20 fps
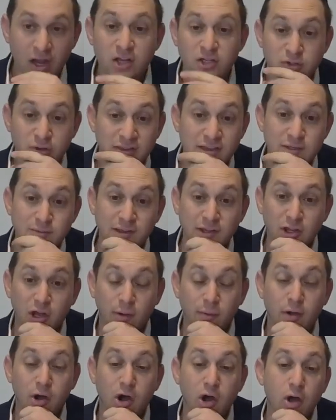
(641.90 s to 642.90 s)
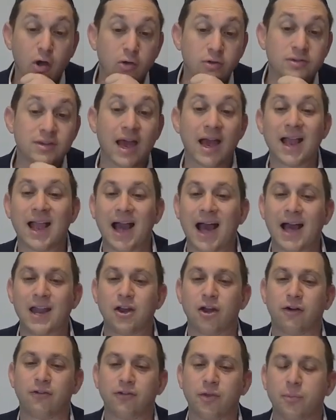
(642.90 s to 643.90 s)
So this Madara holds
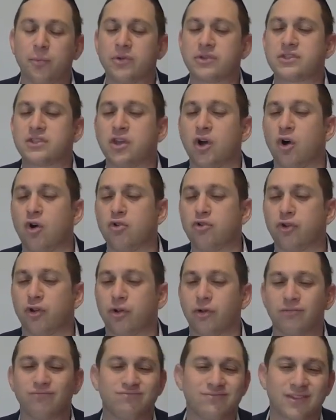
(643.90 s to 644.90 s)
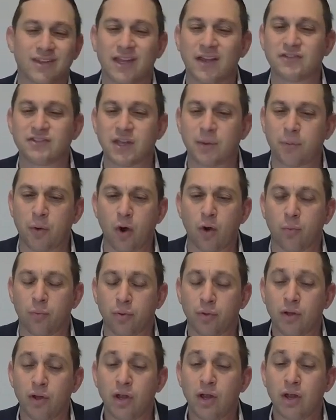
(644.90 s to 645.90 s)
a of the person, the owner, gives up
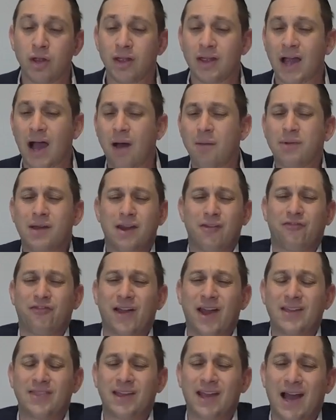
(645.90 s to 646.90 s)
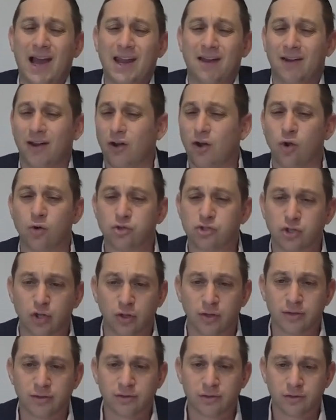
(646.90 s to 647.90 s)
hope. How am I going to find the guy? I don't know who
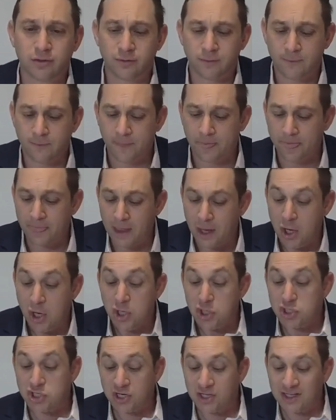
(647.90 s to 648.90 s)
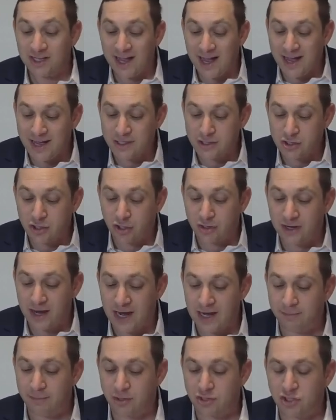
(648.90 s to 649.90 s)
stole it. Shogazlor
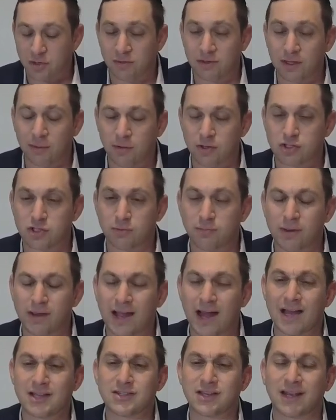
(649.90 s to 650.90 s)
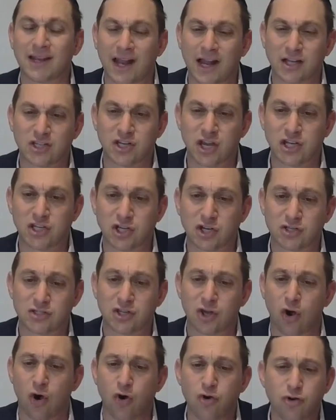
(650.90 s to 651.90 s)
ain't Machshor Tam also. But Gazlor cannot change it because
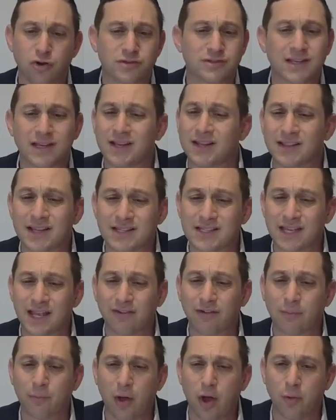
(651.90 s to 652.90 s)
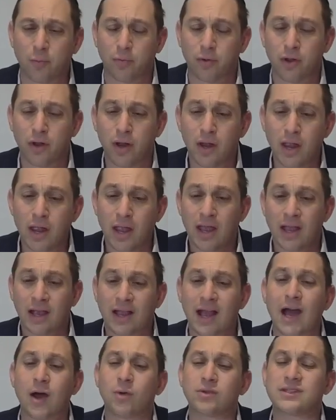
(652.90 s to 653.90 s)
the owner doesn't give up hope.
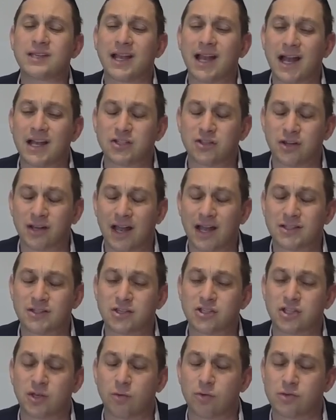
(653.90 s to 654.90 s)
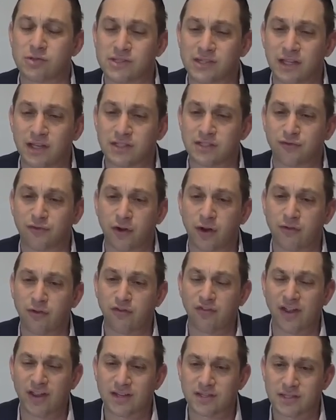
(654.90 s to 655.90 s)
God, what's a Gazlor? Gazlor is someone who steals in front of
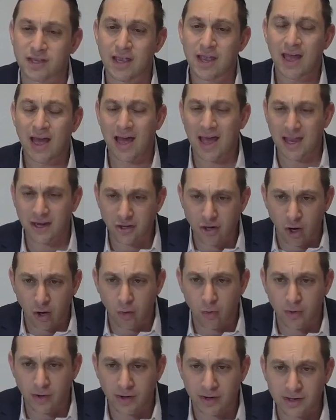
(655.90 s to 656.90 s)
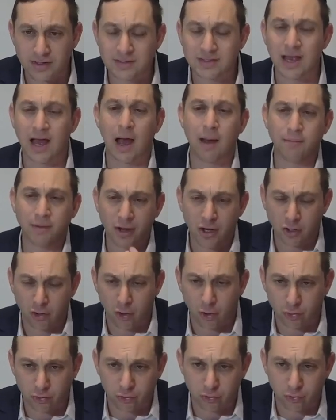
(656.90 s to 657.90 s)
your face. I know who it is. I'm going to
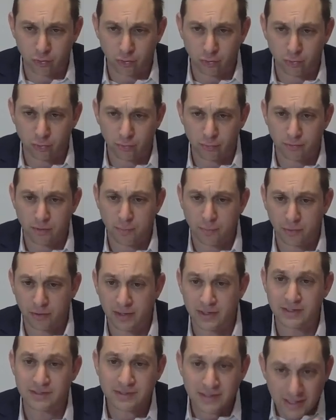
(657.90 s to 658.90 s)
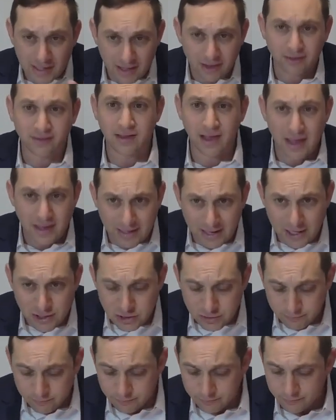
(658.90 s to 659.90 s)
go to the police and I'll, I'll
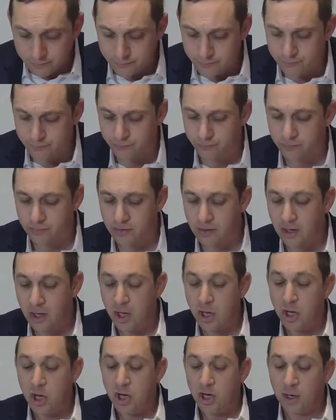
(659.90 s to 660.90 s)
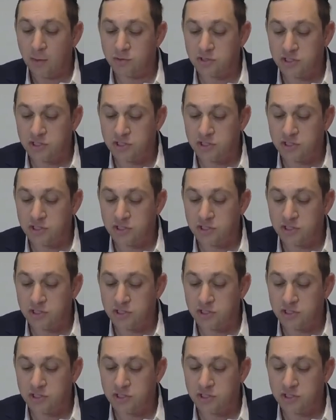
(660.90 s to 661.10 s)
catch him. Rav